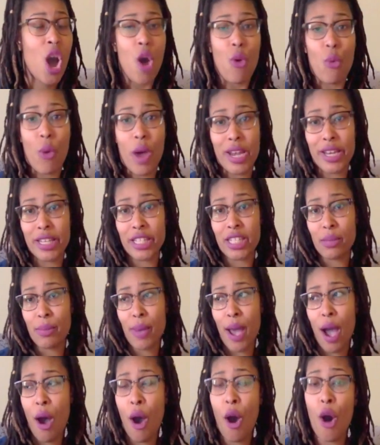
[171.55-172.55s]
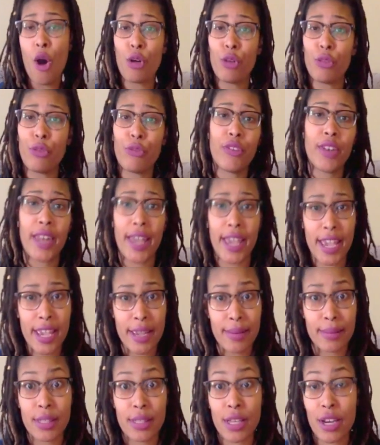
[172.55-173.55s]
One that's about old
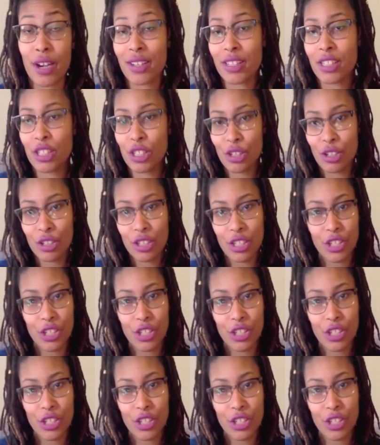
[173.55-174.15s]
flames that are still